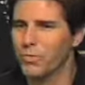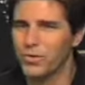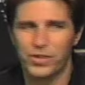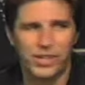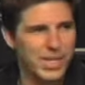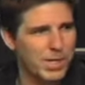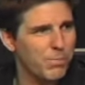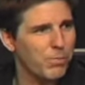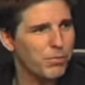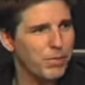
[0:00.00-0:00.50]

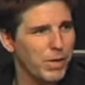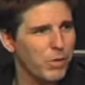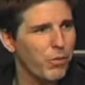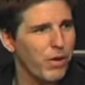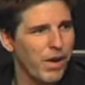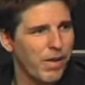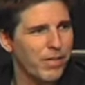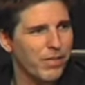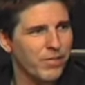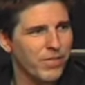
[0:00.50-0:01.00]
keep, be
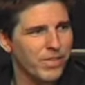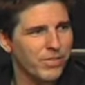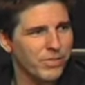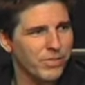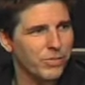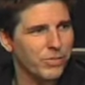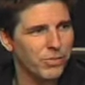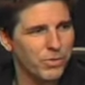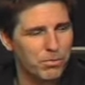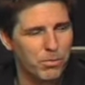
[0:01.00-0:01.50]
aware of the
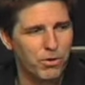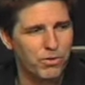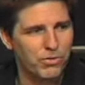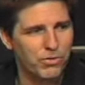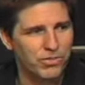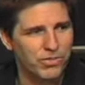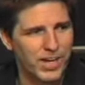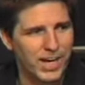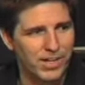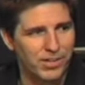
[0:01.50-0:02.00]
physical, the
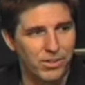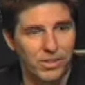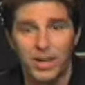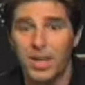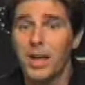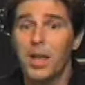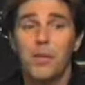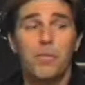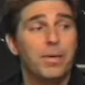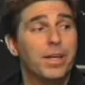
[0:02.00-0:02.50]
emotional cycle?
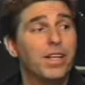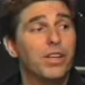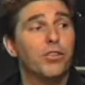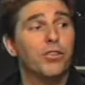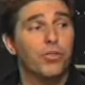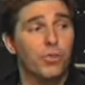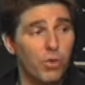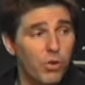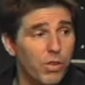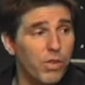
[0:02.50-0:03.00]

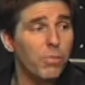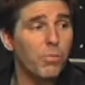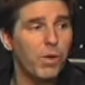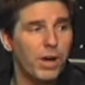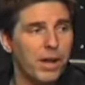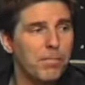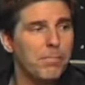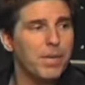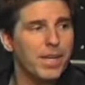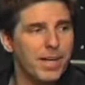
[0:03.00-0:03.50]
Because you're the
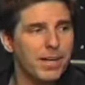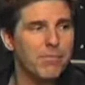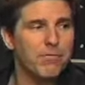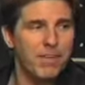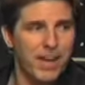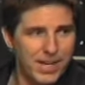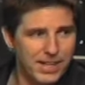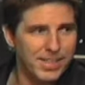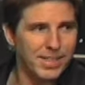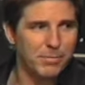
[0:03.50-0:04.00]
one being
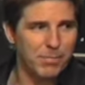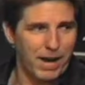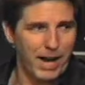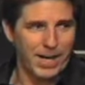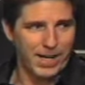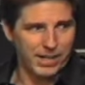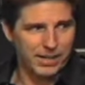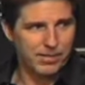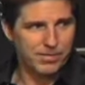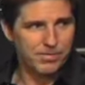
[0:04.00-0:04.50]
affected by
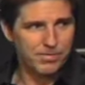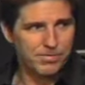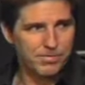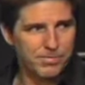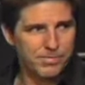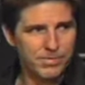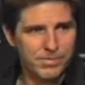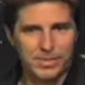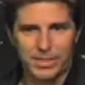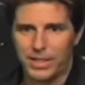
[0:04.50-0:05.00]

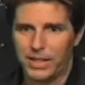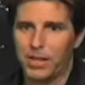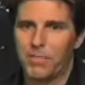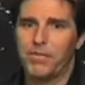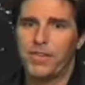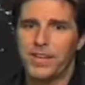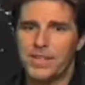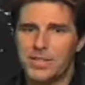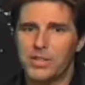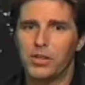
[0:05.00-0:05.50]
it. See, the
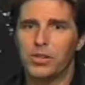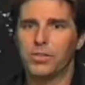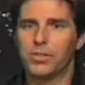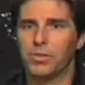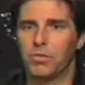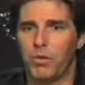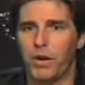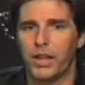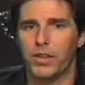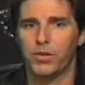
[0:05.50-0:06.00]
physical is the
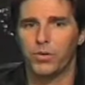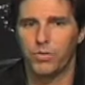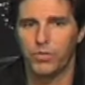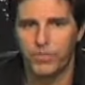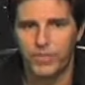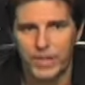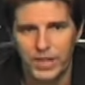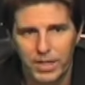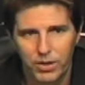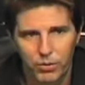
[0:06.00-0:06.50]
one who,
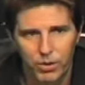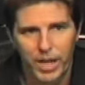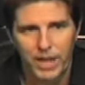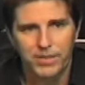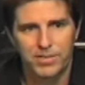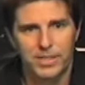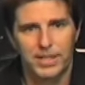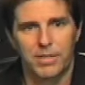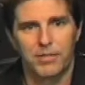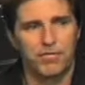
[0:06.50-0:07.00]
who
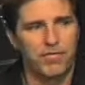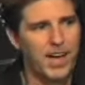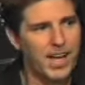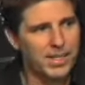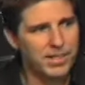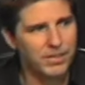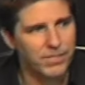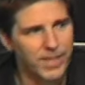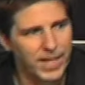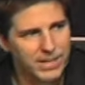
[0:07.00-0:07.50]
has the
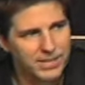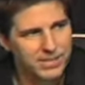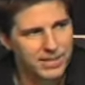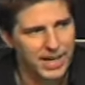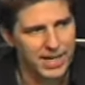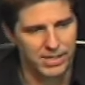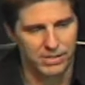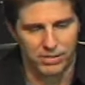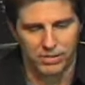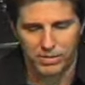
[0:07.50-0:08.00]
effect of that
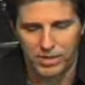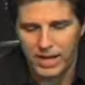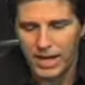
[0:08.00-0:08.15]
cycle,